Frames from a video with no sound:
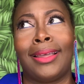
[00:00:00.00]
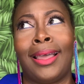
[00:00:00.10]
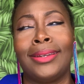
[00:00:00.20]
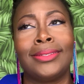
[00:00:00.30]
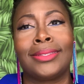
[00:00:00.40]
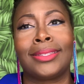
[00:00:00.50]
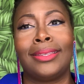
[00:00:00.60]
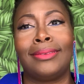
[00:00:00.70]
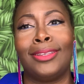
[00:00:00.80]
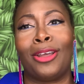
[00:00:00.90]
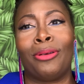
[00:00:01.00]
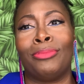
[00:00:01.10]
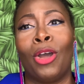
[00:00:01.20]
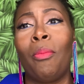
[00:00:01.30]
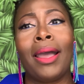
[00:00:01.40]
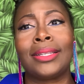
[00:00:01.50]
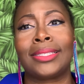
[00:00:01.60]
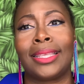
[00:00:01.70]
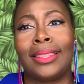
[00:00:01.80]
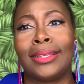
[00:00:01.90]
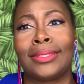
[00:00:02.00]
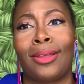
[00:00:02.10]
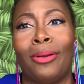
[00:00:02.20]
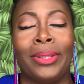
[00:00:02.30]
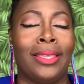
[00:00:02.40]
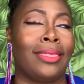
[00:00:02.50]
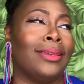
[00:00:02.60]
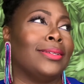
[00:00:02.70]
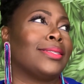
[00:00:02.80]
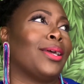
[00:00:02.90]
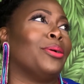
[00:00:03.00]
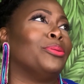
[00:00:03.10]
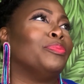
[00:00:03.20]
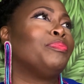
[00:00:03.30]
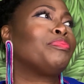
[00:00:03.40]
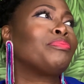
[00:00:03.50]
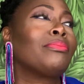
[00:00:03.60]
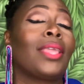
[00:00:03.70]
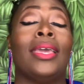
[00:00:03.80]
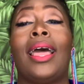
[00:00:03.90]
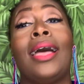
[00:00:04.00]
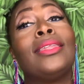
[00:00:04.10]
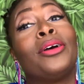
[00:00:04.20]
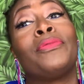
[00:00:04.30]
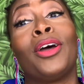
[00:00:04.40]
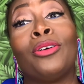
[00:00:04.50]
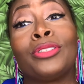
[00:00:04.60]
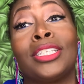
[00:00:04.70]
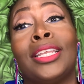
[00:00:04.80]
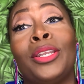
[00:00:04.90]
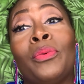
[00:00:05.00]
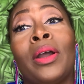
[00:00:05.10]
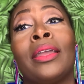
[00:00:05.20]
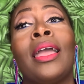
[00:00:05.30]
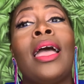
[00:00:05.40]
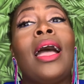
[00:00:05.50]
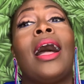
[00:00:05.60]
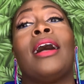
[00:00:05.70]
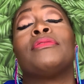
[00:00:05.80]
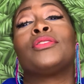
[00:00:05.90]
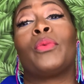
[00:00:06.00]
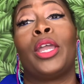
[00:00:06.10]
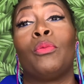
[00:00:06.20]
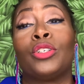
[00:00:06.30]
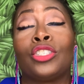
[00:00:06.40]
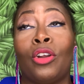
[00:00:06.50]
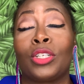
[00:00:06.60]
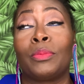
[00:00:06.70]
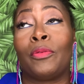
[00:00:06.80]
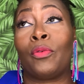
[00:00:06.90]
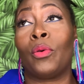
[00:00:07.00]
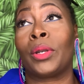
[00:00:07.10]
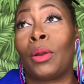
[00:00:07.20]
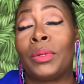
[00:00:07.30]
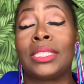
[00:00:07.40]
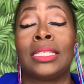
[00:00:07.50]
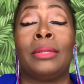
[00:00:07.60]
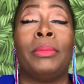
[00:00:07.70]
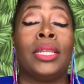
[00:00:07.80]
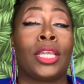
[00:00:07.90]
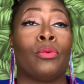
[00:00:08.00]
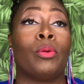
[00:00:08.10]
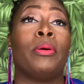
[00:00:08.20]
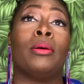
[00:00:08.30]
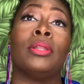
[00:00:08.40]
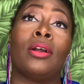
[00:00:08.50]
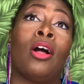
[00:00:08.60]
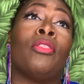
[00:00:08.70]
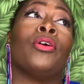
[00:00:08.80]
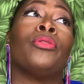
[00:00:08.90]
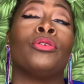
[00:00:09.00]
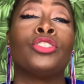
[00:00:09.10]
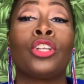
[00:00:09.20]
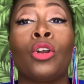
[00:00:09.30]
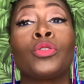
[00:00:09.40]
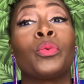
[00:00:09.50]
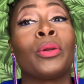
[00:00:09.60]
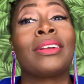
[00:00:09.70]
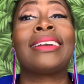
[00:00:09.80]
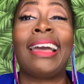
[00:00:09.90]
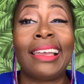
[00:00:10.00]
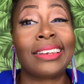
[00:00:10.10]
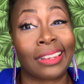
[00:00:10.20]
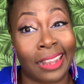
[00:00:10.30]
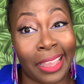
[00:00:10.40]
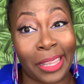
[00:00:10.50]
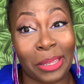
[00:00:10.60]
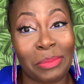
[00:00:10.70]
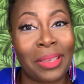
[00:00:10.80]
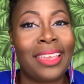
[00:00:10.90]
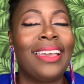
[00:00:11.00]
I didn't see, nobody said they saw anything. So, and I love the ocean anyway. I've swam with sharks before when I went to Dominican Republic, although those sharks were kind of lame.